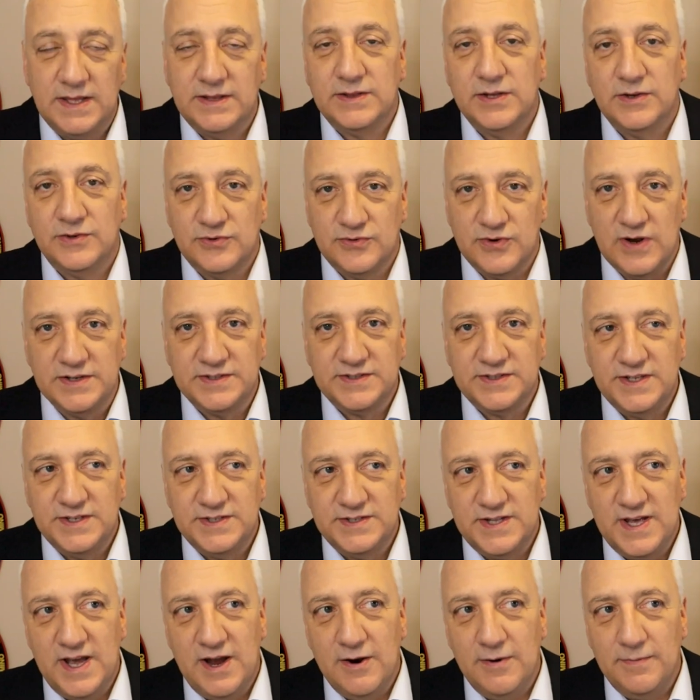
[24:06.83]
think the trust
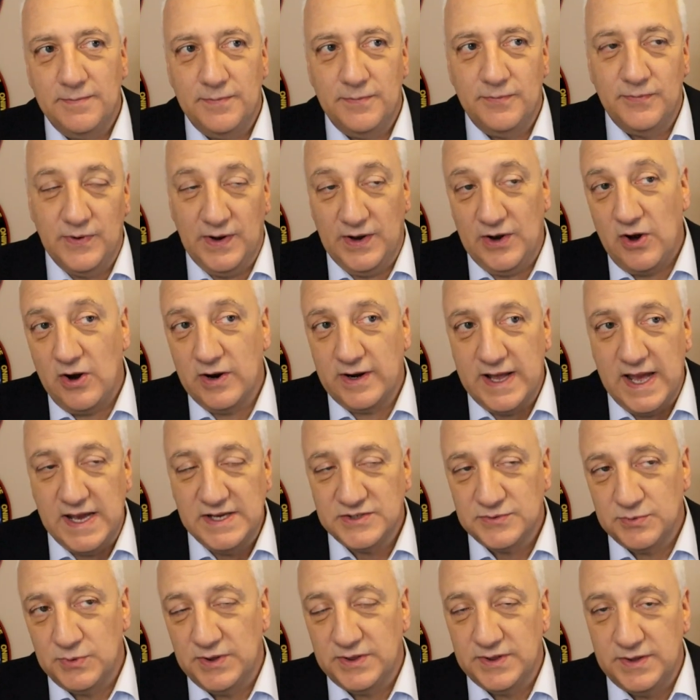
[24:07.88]
is there in our
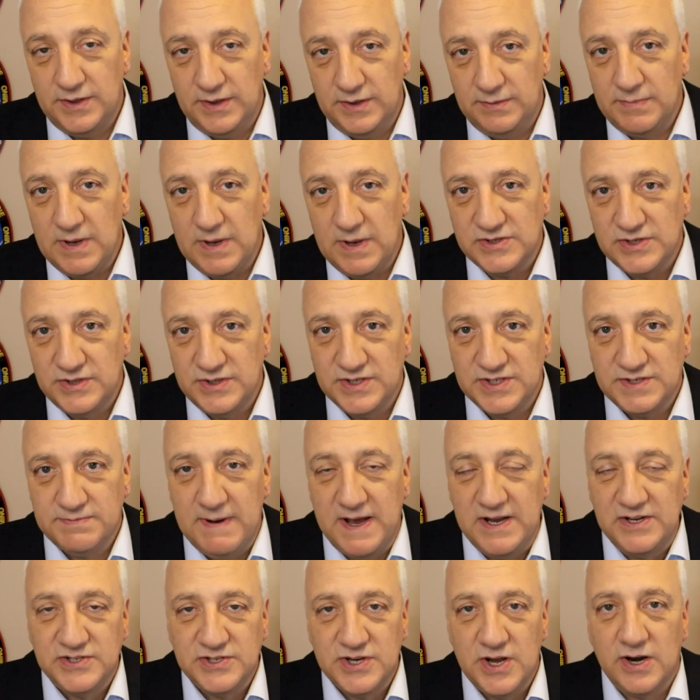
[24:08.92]
case with the you mentioned the
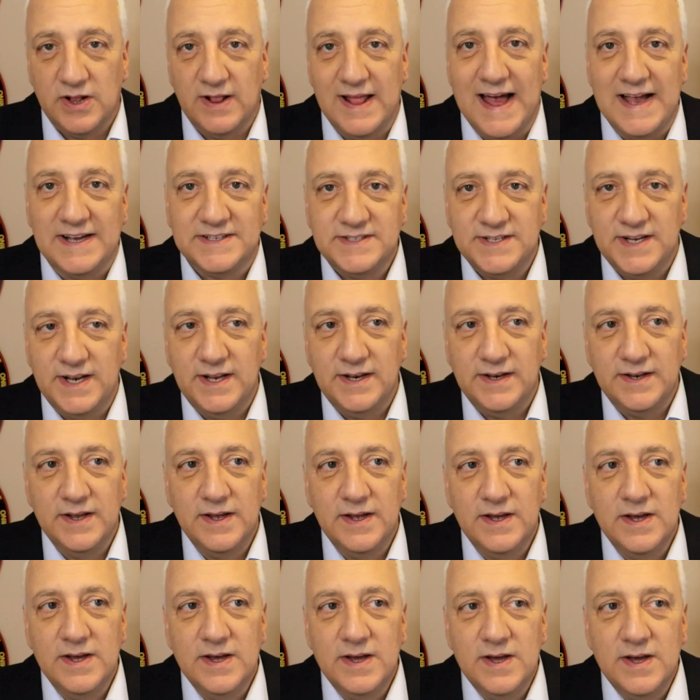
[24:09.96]
space shuttle accident.
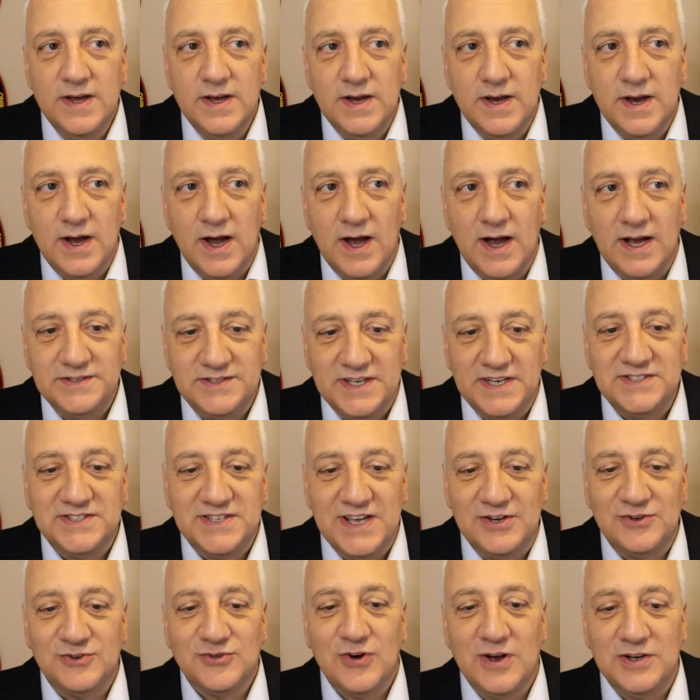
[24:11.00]
Uh, as I
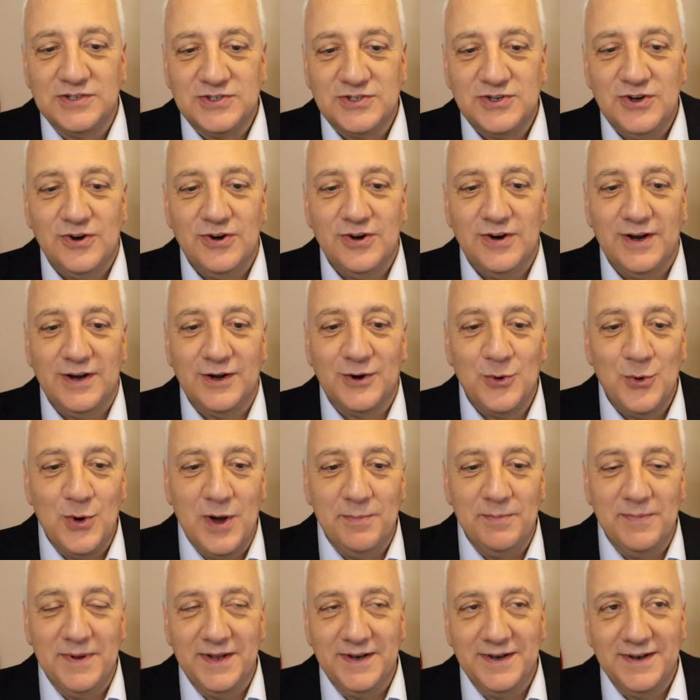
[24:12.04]
said, trust your
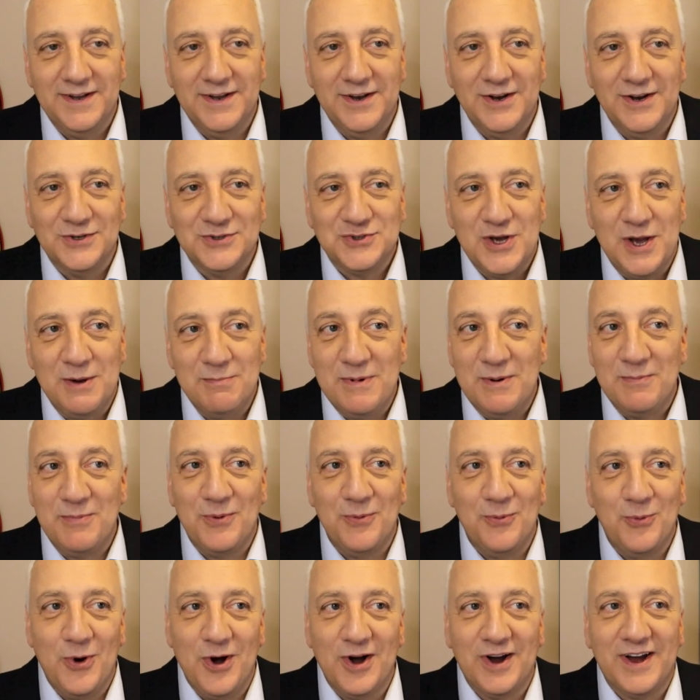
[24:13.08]
equipment. You know, so I
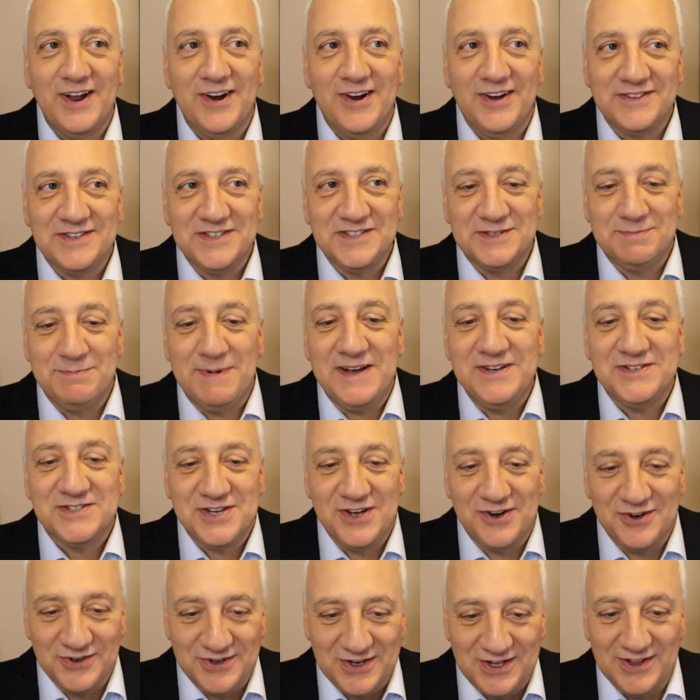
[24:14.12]
remember walking onto Space
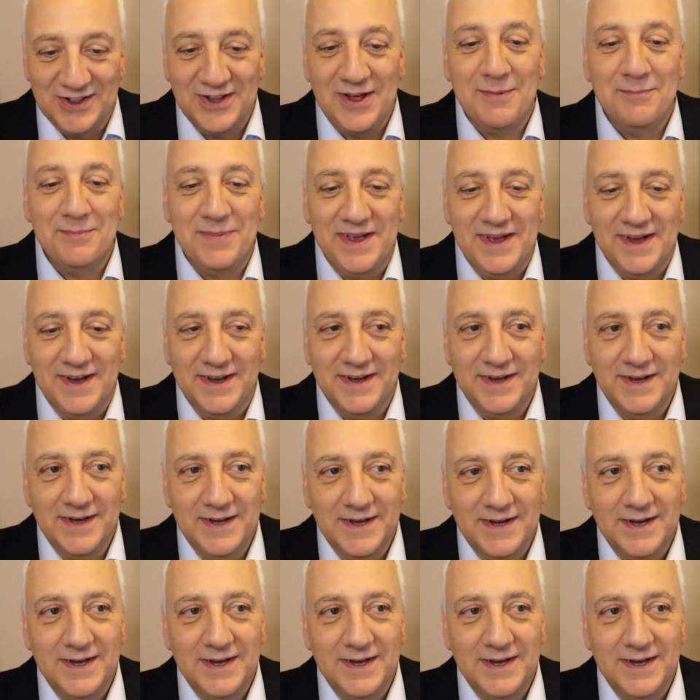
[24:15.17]
Shuttle Columbia,